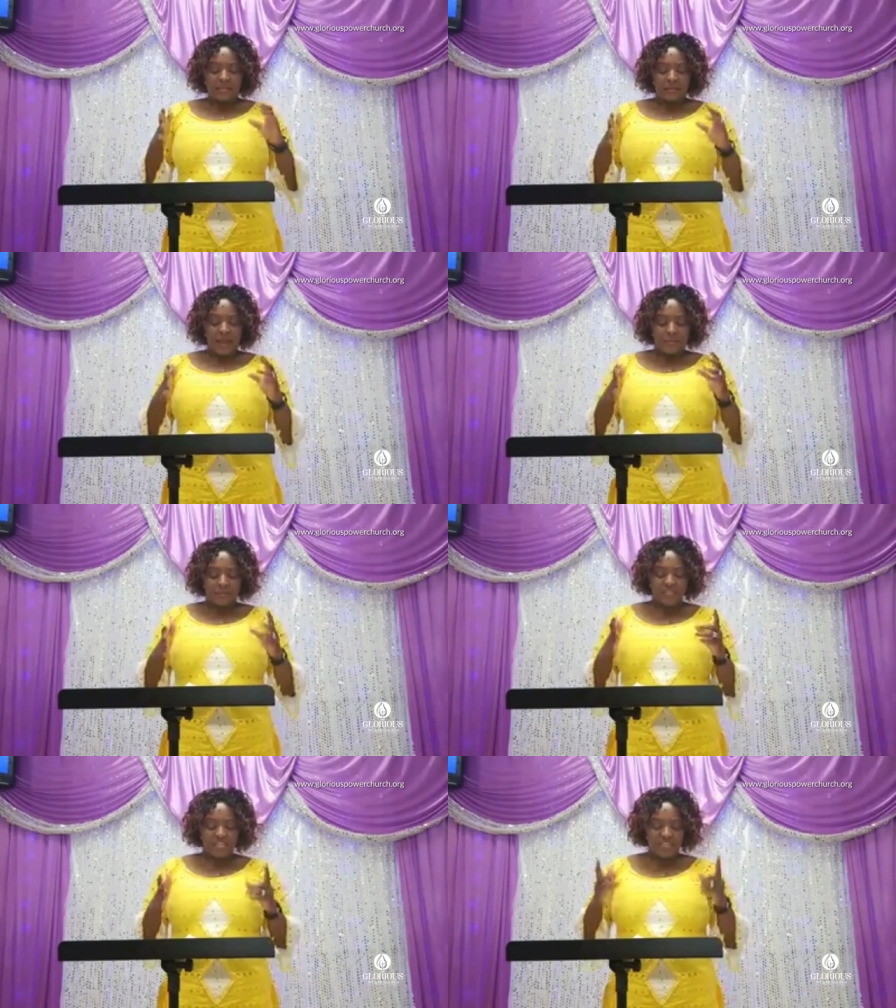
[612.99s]
And the
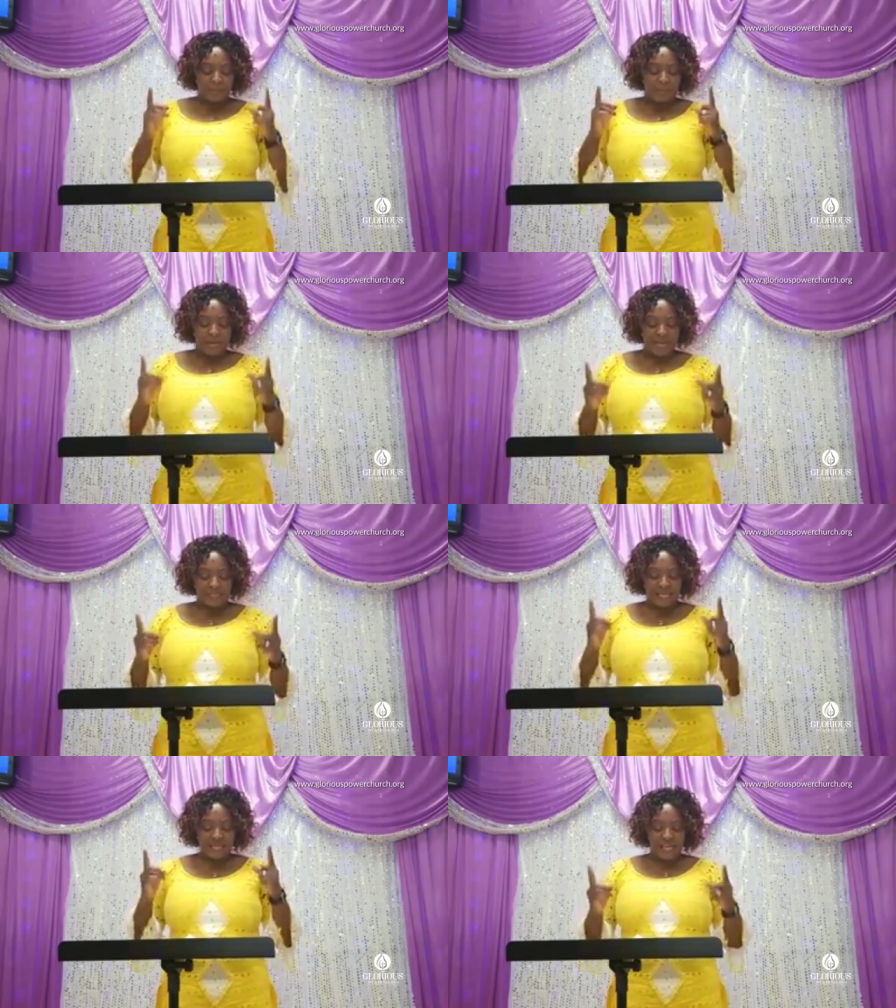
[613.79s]
Bible says that
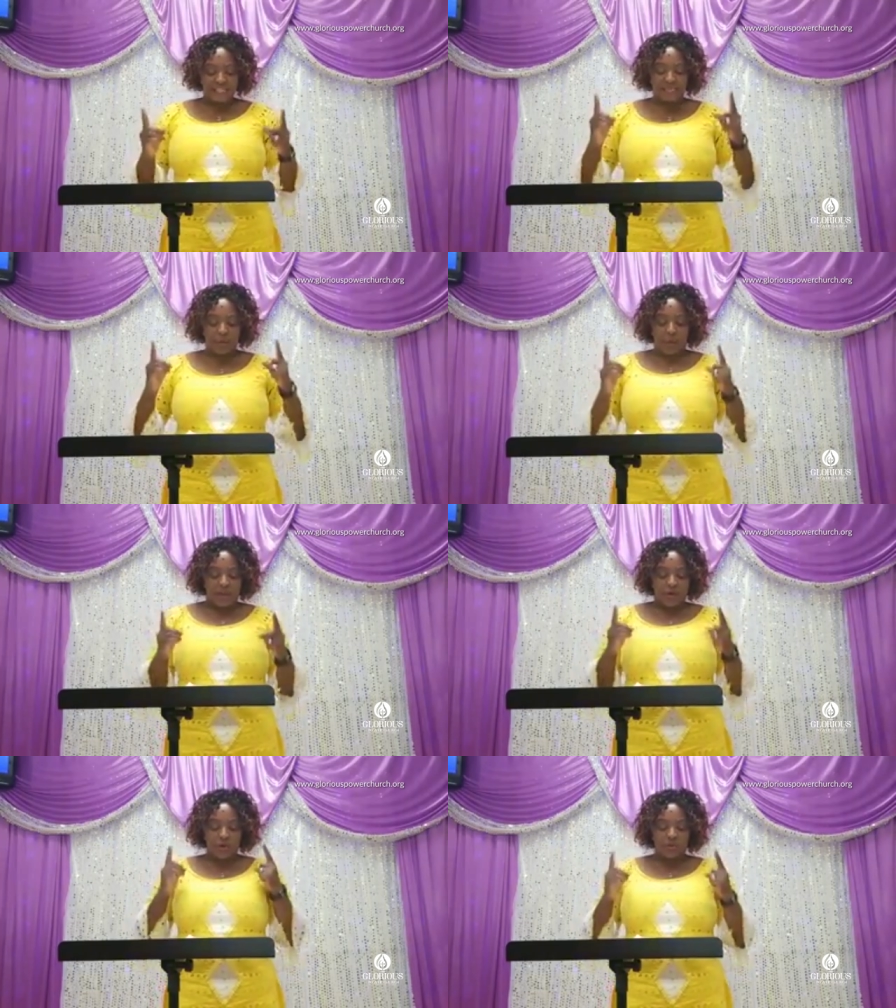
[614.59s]
blessed is the
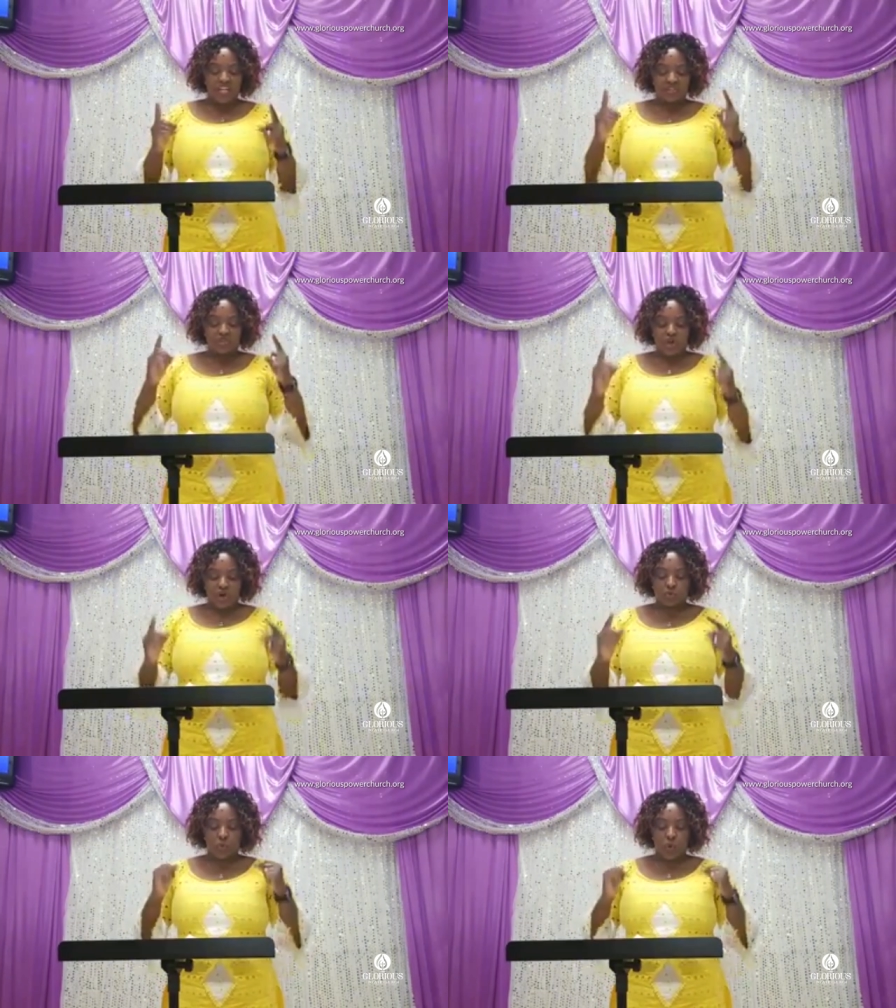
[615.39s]
one who does
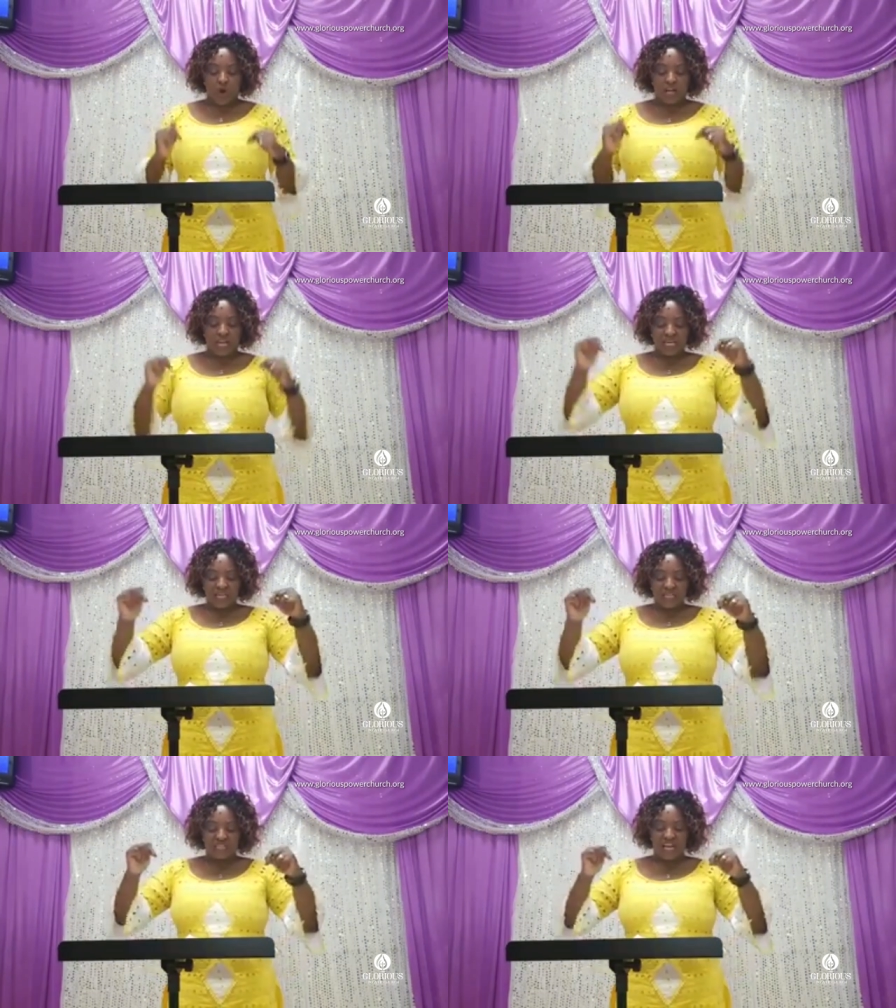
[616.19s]
not walk
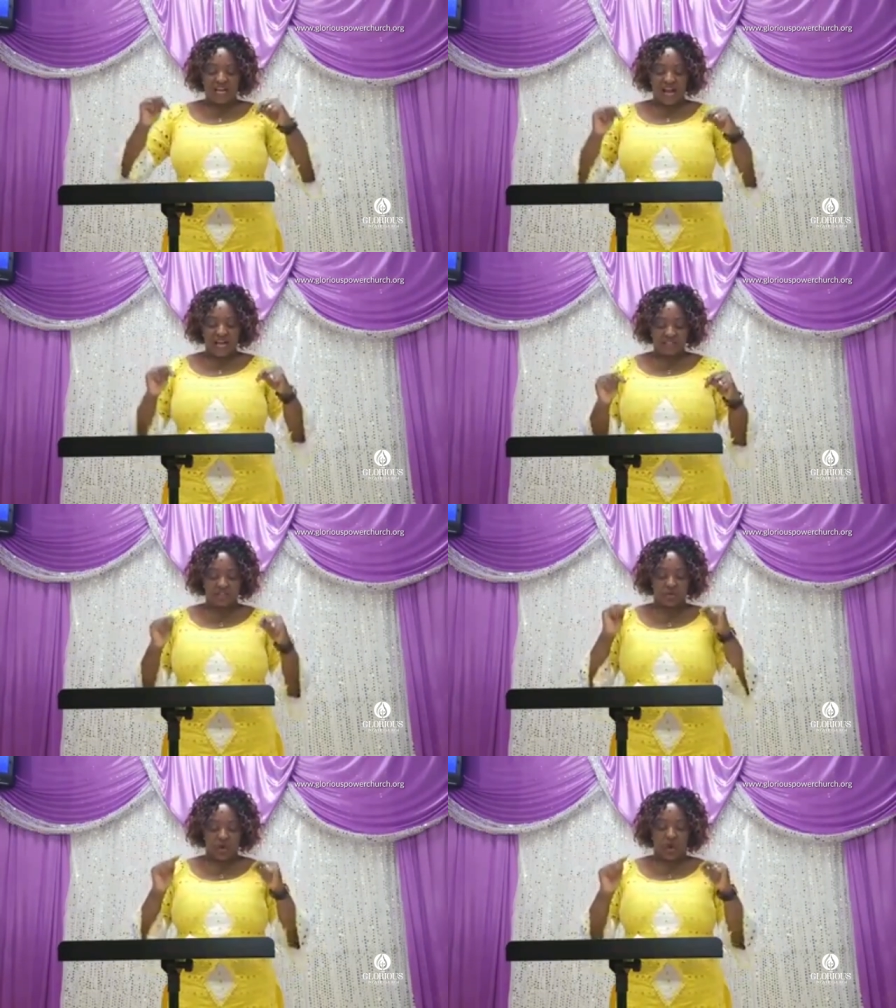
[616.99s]
in the
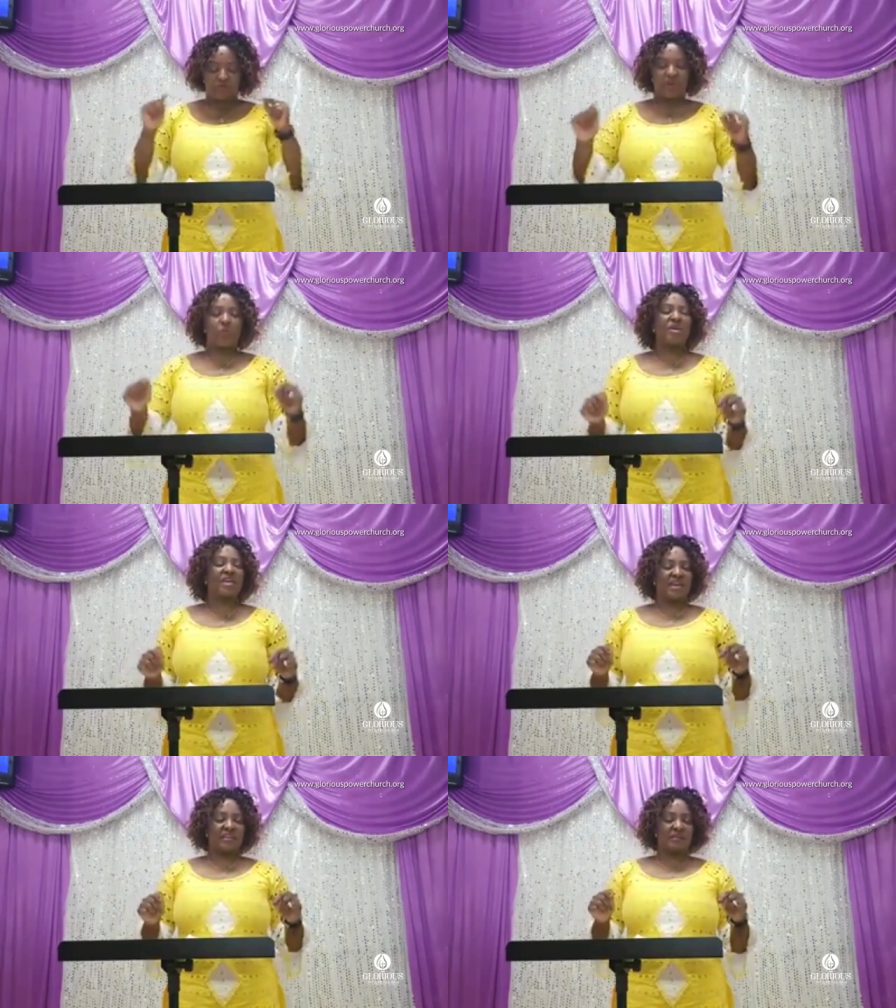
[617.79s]
counsel of the
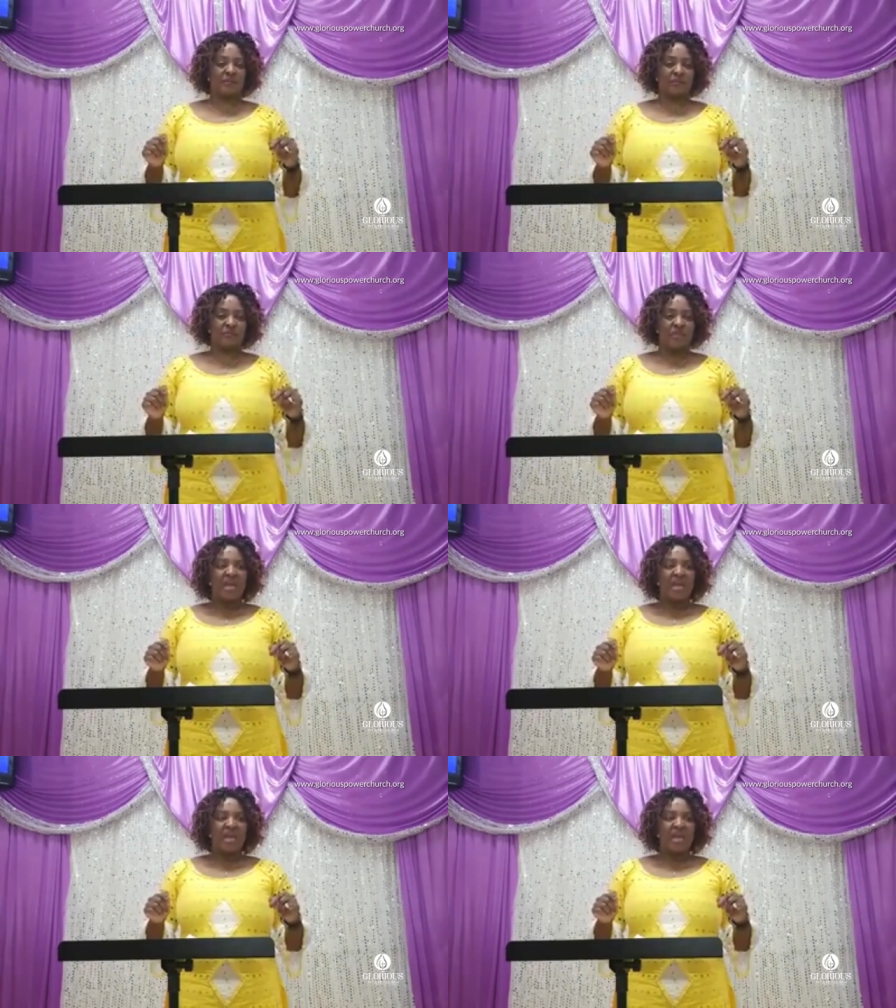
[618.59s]
wicked. Mm.